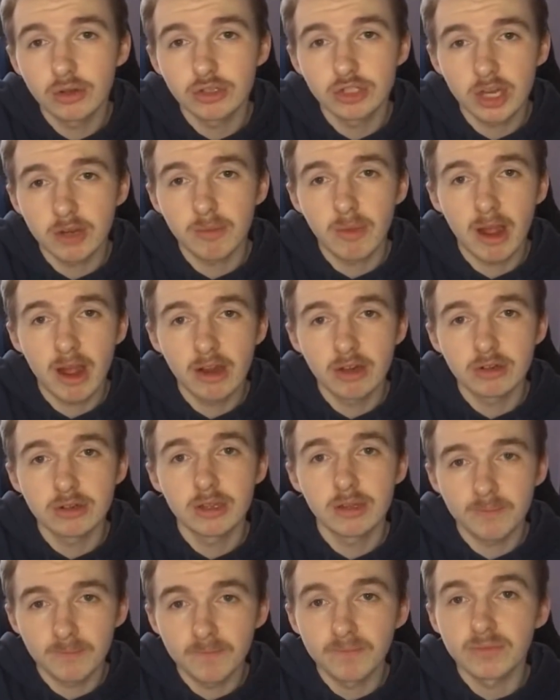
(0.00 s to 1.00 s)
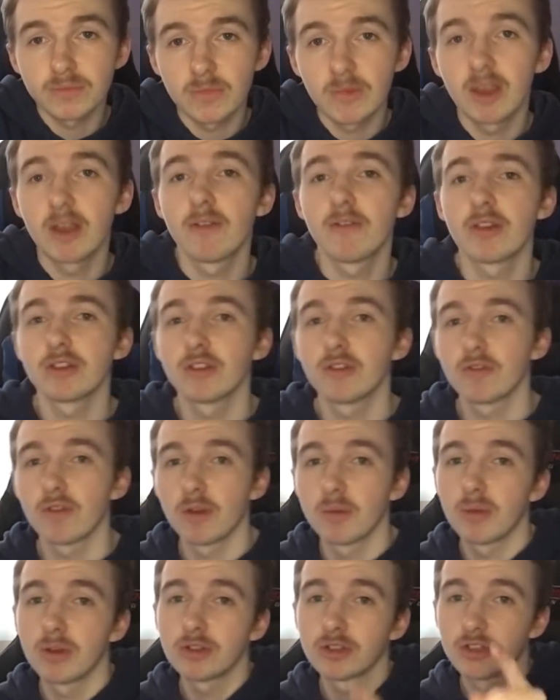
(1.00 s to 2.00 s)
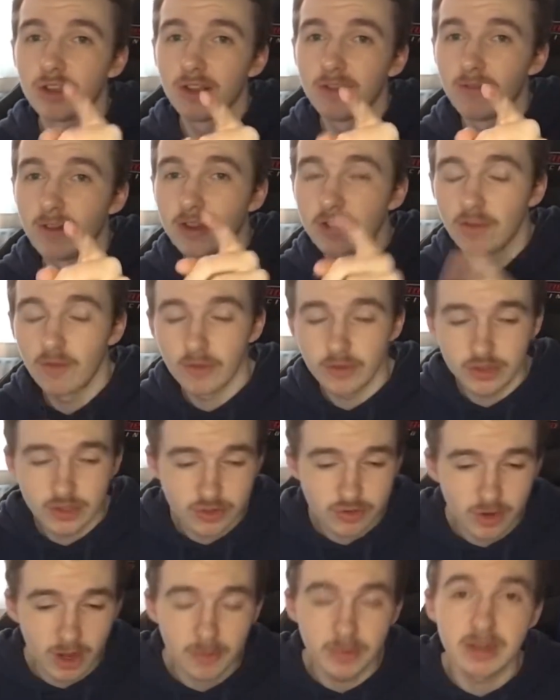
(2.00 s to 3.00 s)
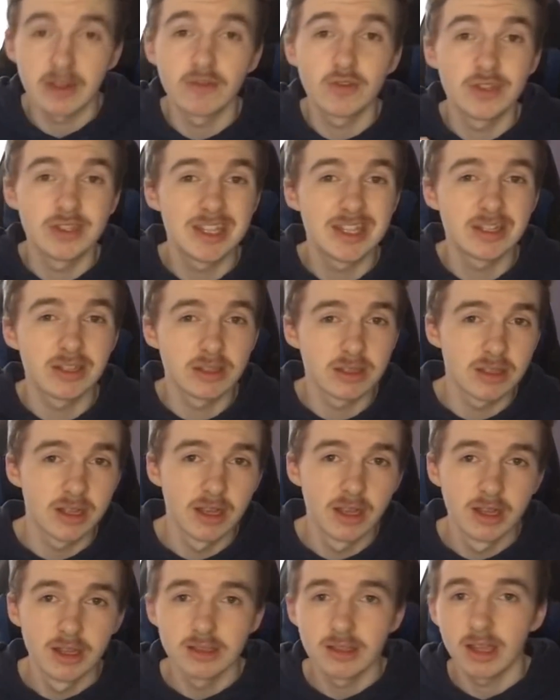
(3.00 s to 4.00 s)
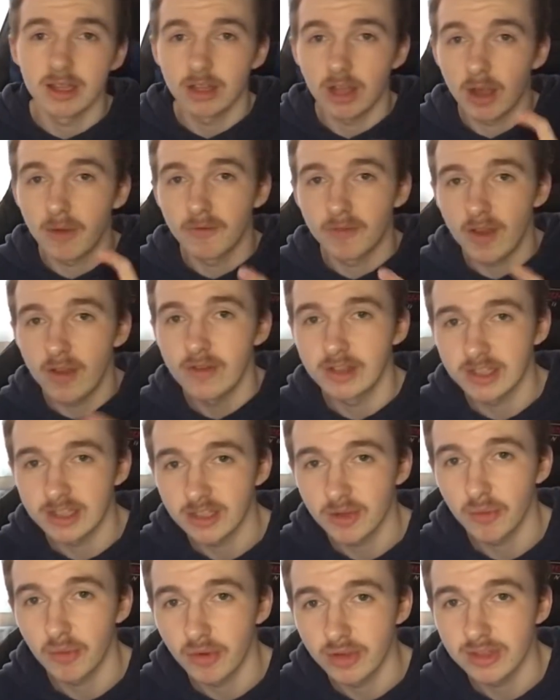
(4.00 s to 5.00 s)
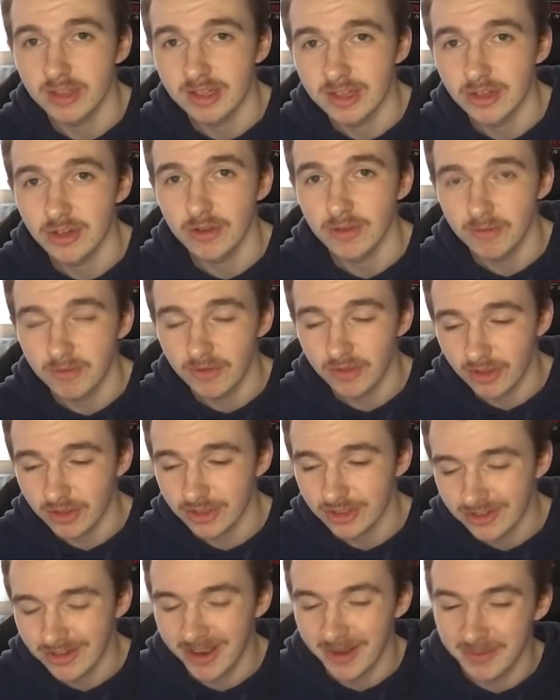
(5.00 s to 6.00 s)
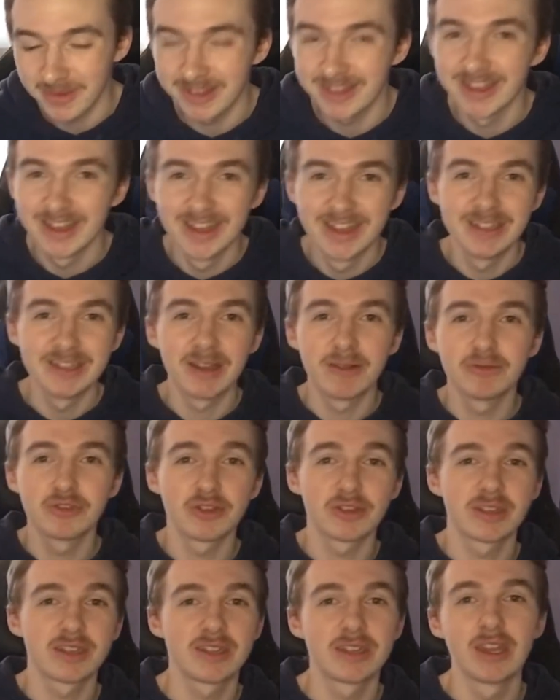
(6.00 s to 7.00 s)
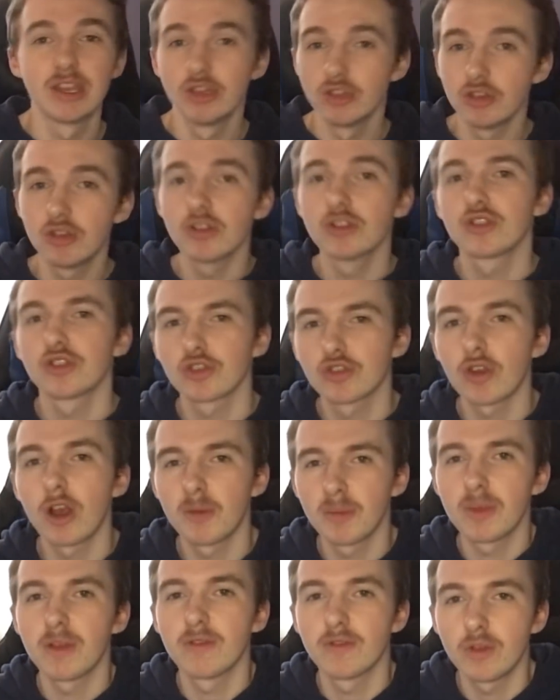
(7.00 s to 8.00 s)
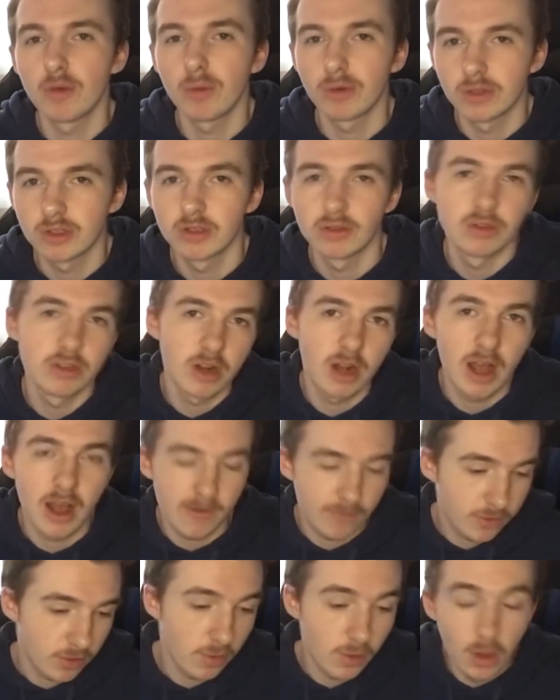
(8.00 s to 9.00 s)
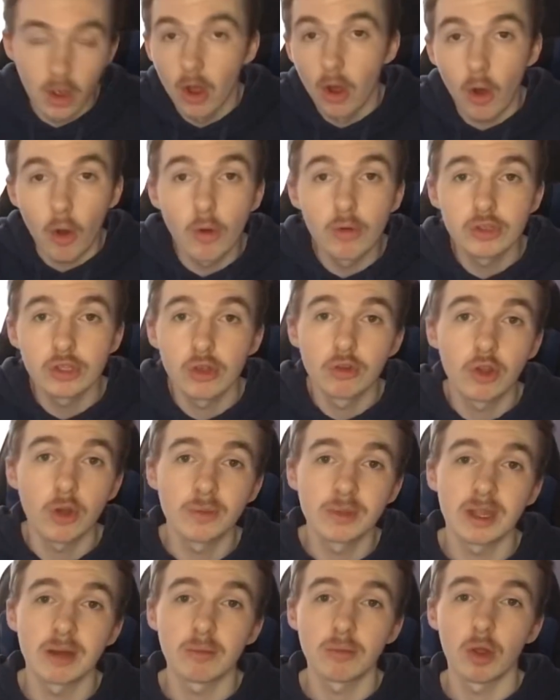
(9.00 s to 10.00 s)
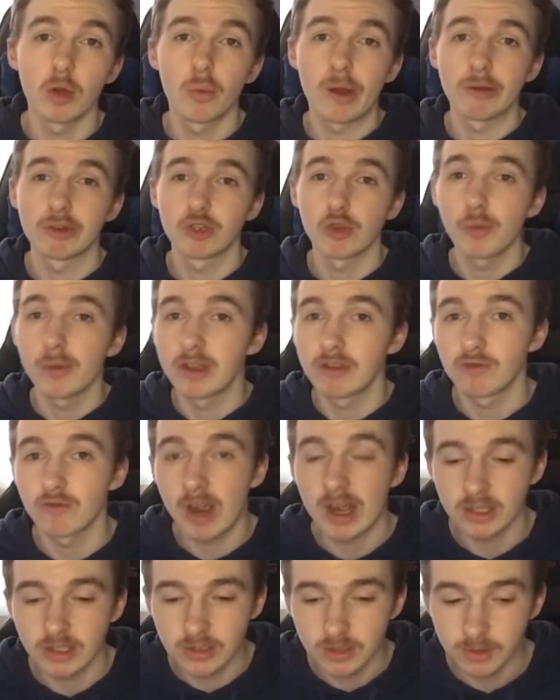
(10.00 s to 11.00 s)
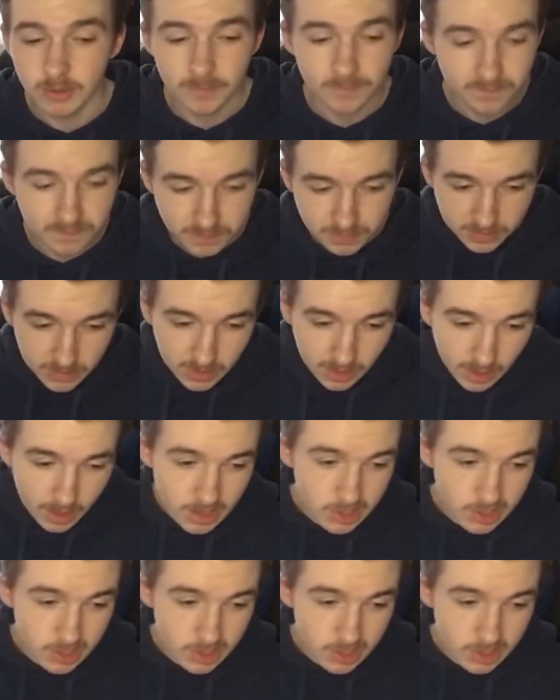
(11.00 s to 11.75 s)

Yeah, shake my hand on it yeah, thank you very much. Thank you for subscribing. If you didn't, then I'm very disappointed in you for not subscribing. No, I'm joking. You can subscribe if you want to, you don't have to. Also, comment down below what else you want me to react to.